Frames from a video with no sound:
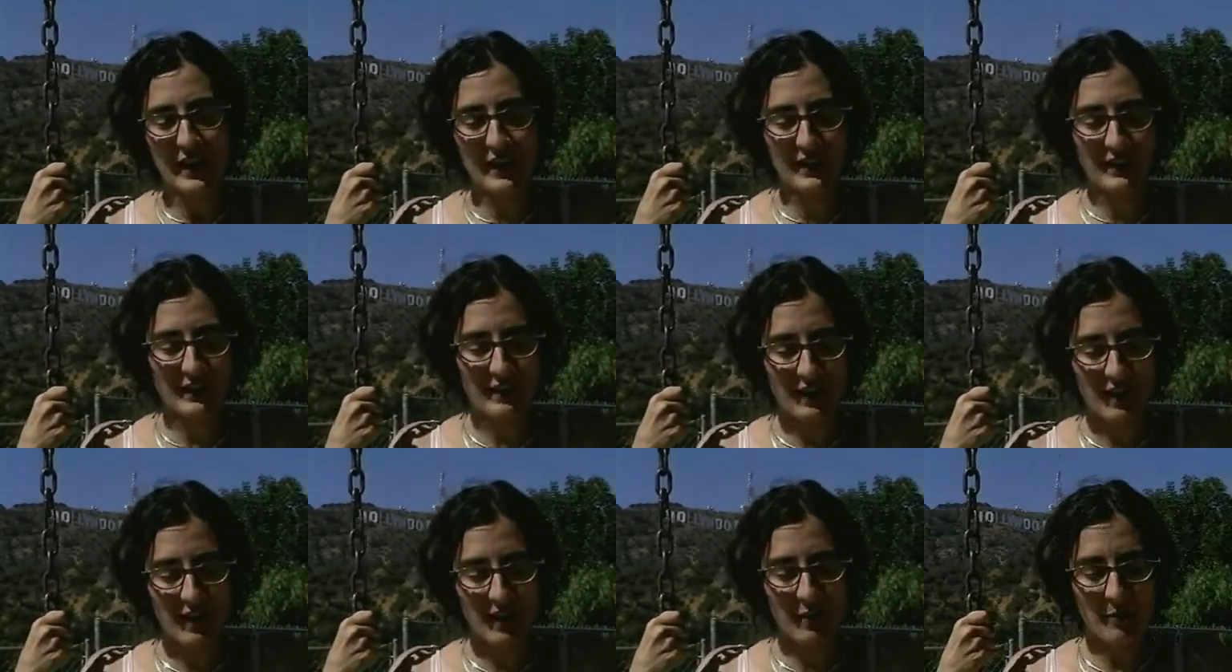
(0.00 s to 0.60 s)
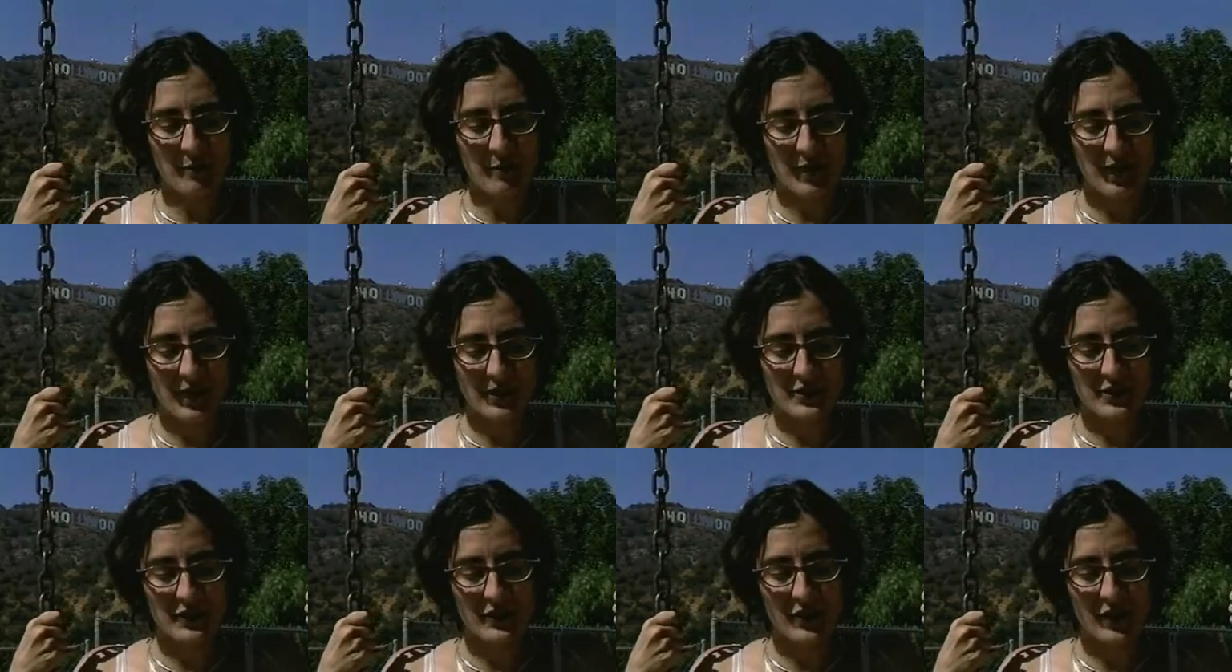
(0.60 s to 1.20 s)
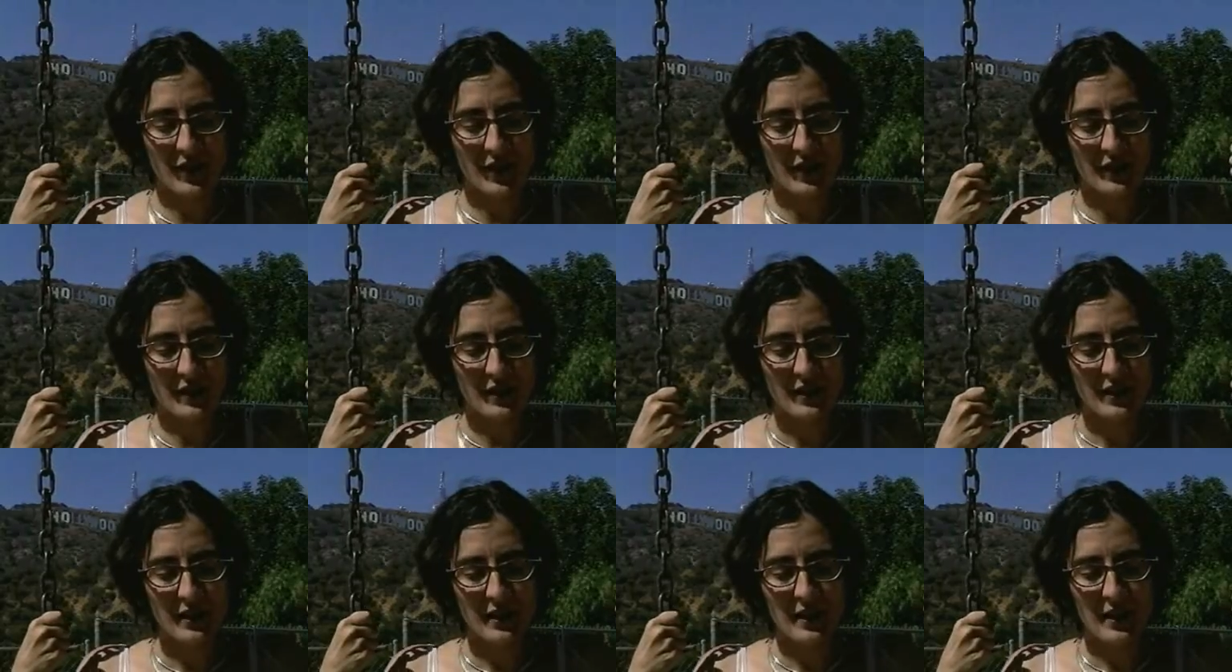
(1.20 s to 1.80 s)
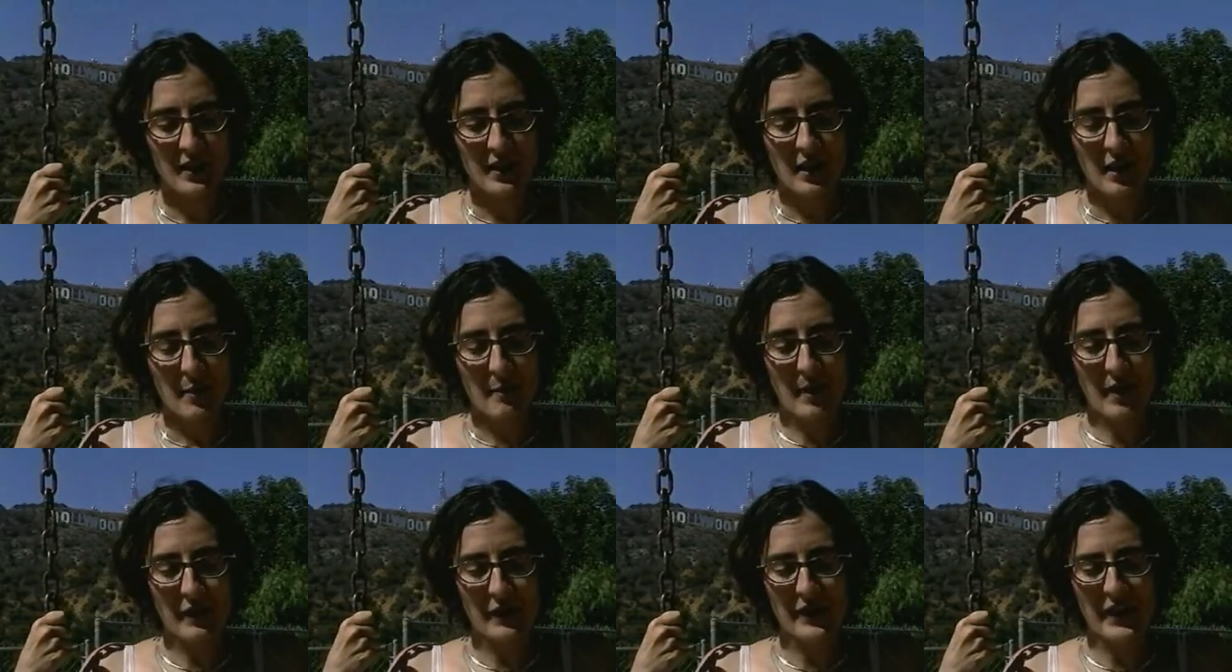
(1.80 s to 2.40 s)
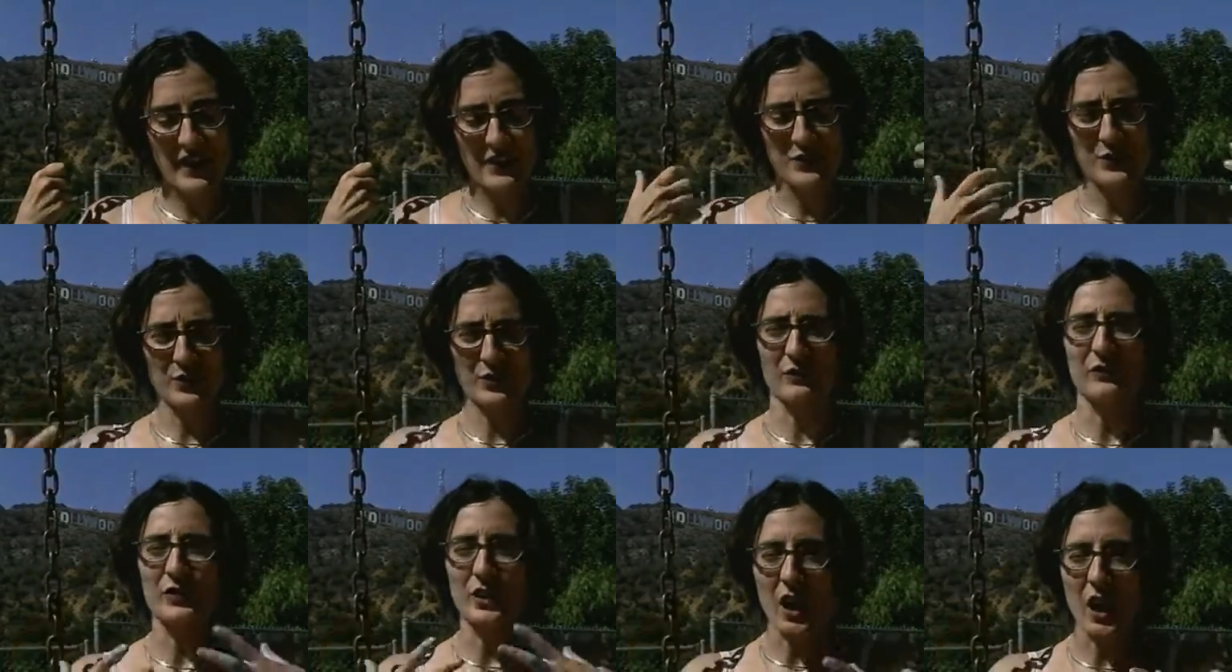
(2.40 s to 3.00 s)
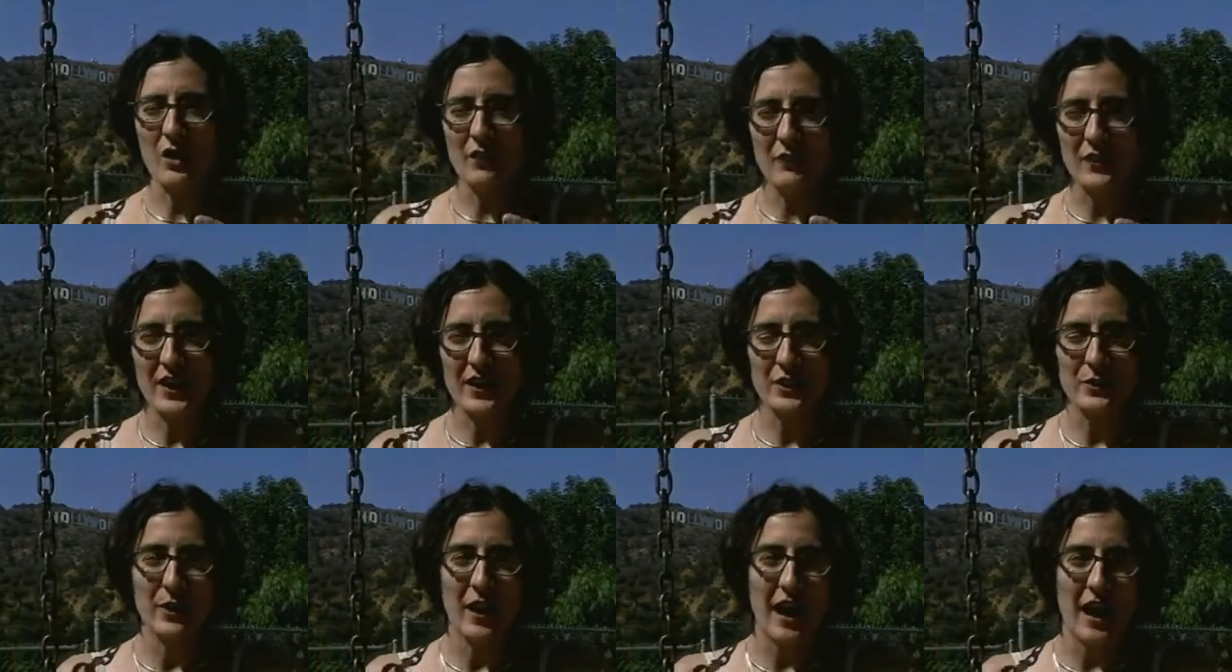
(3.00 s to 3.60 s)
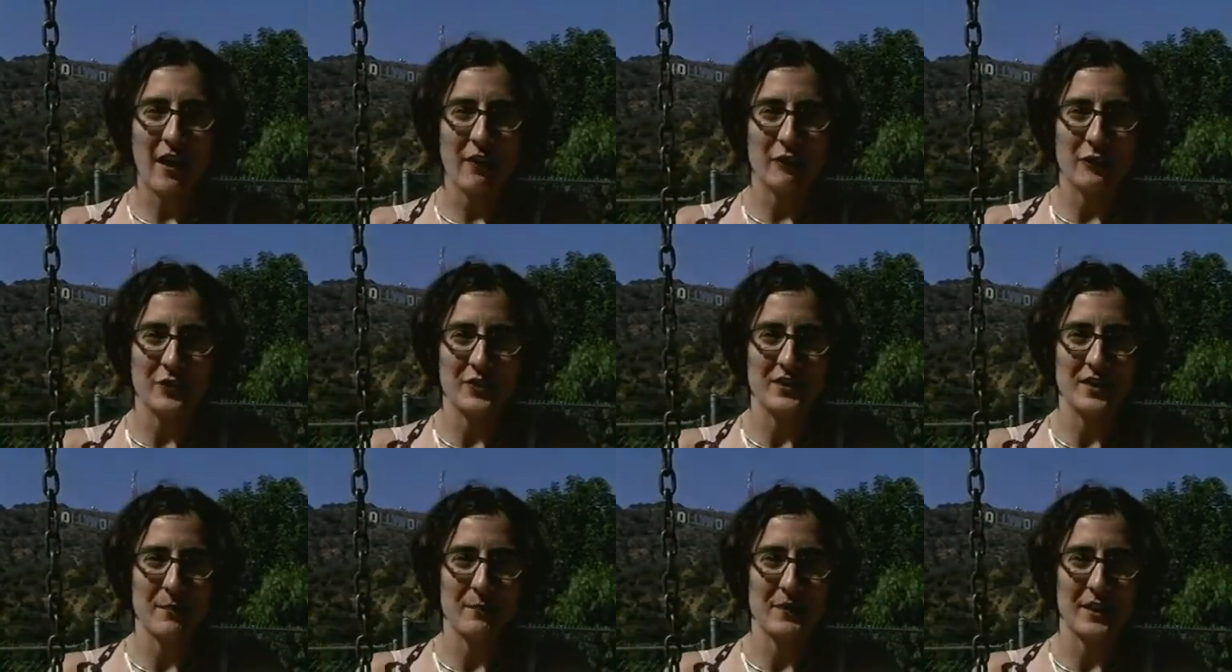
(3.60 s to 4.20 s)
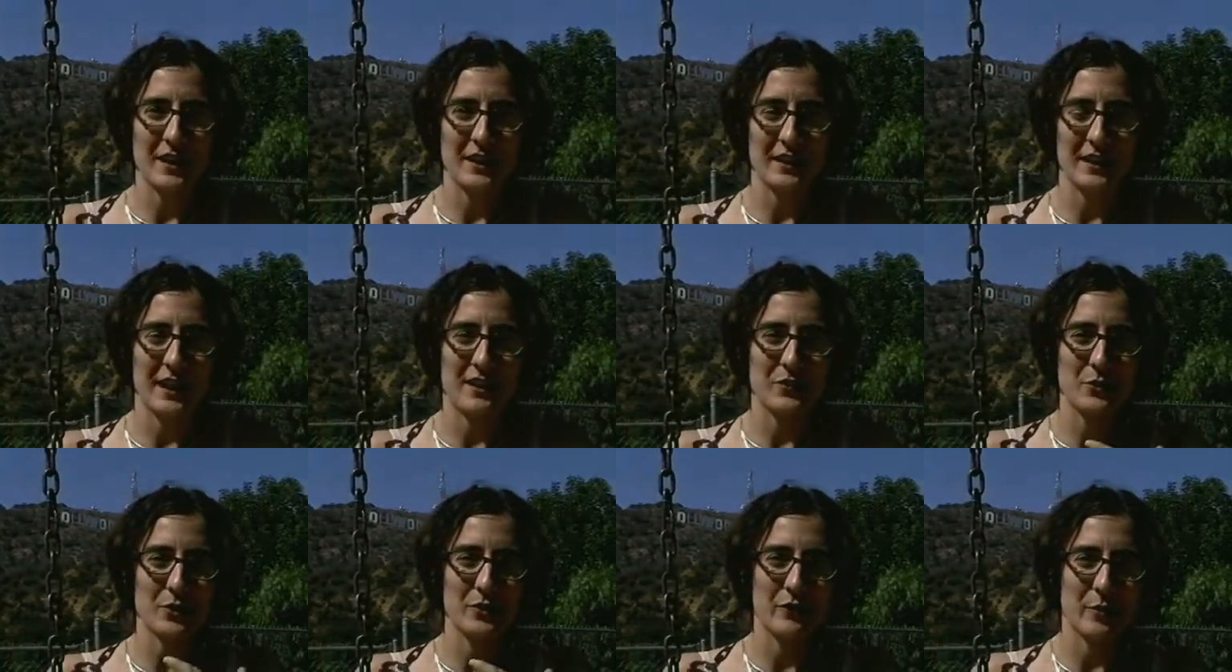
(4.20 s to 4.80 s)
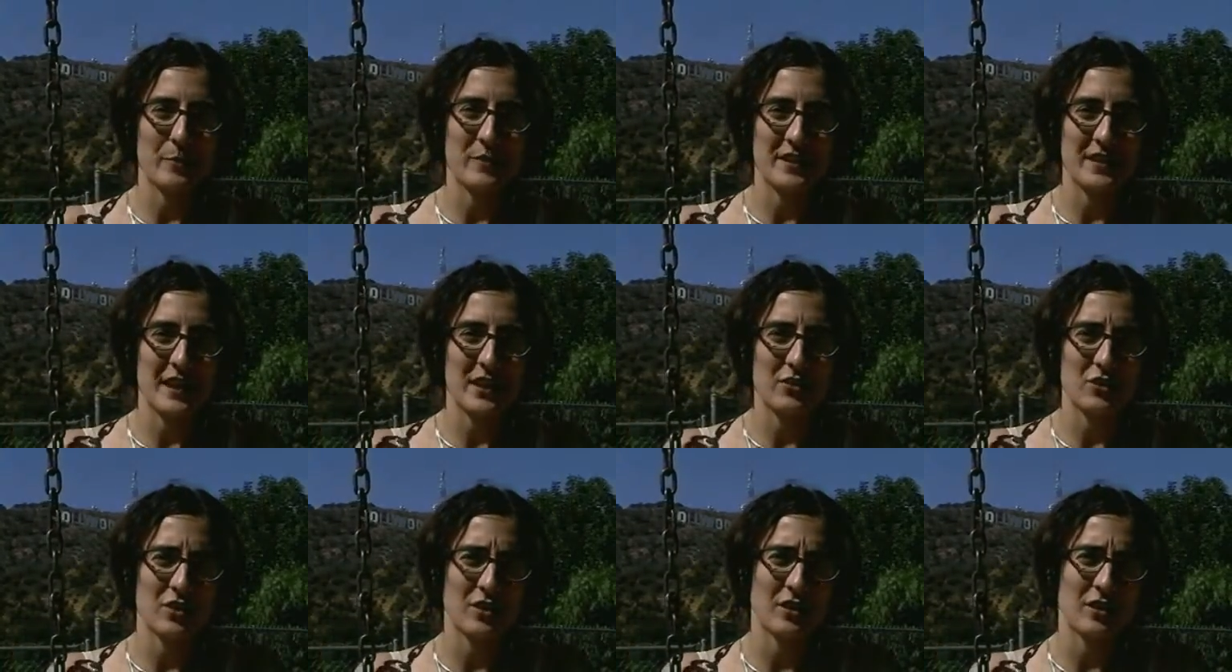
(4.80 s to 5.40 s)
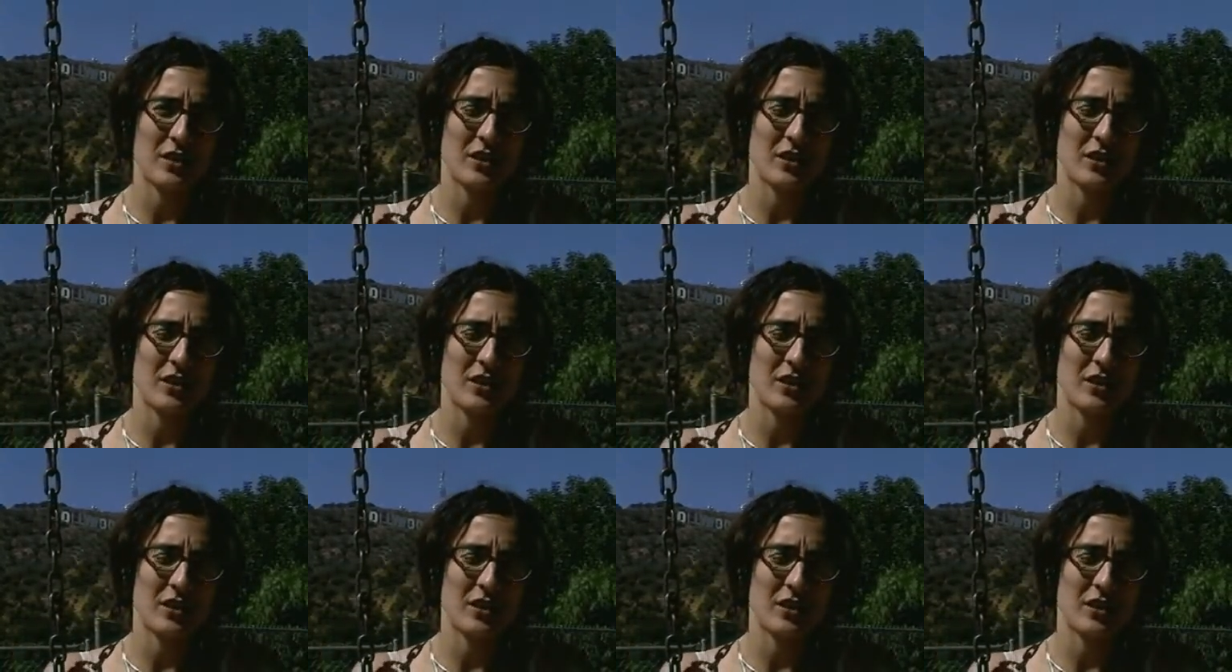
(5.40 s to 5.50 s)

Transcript: And um, I just thought about that sort of love that you have for something, that sort of obsession.